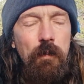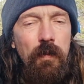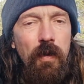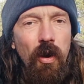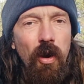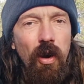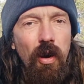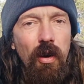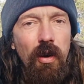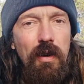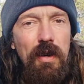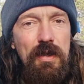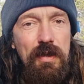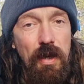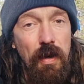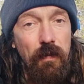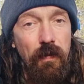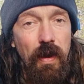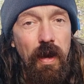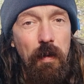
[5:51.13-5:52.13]
Or as
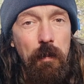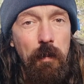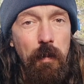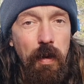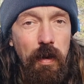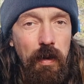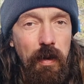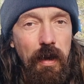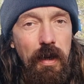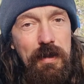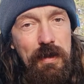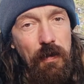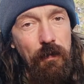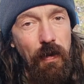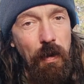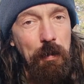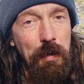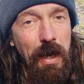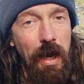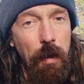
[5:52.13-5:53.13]
if I'm
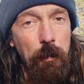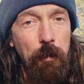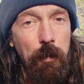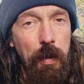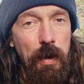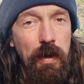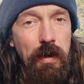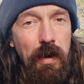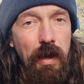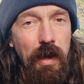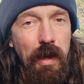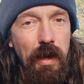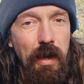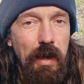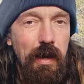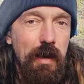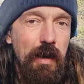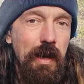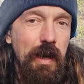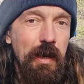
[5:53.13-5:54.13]
camping
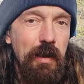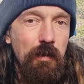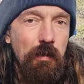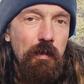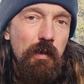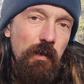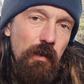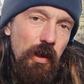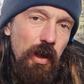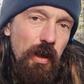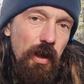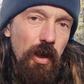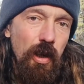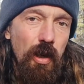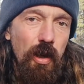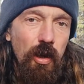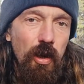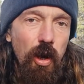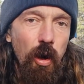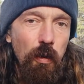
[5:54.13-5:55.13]
in
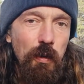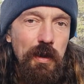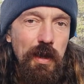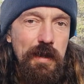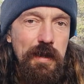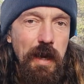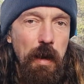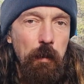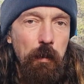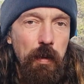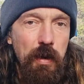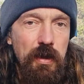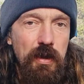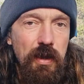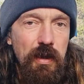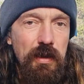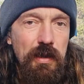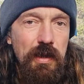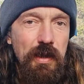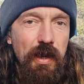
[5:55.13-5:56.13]
colder
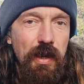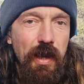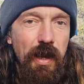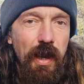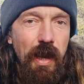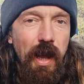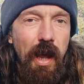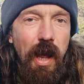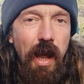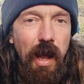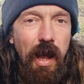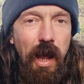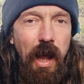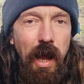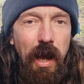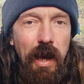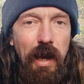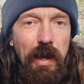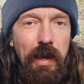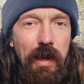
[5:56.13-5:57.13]
temperatures,
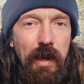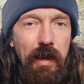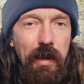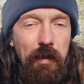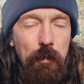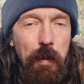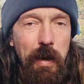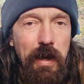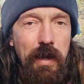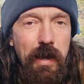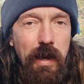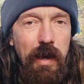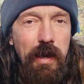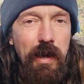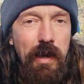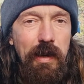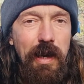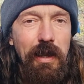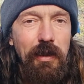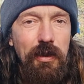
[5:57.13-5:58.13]
I make it in
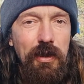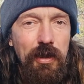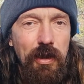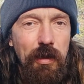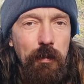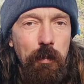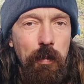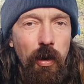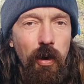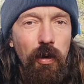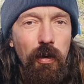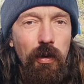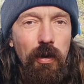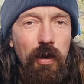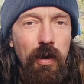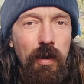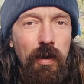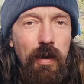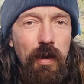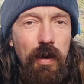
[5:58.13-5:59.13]
an Nalgene bottle,
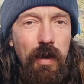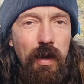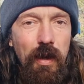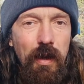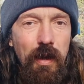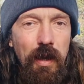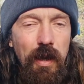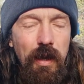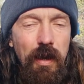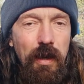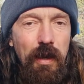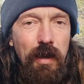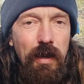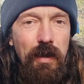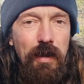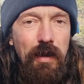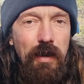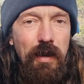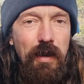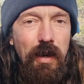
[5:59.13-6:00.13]

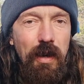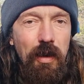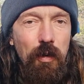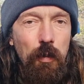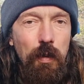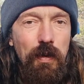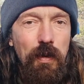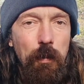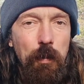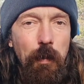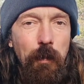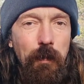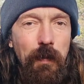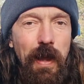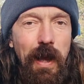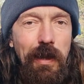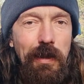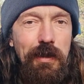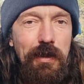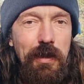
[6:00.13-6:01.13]
and with the
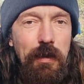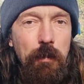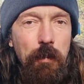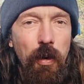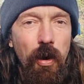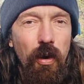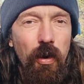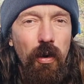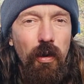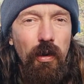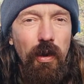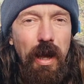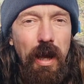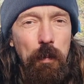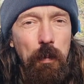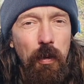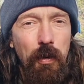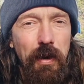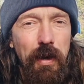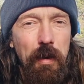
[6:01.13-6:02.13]
Nalgene bottle I
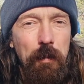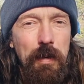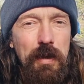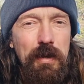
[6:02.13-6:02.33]
put it in my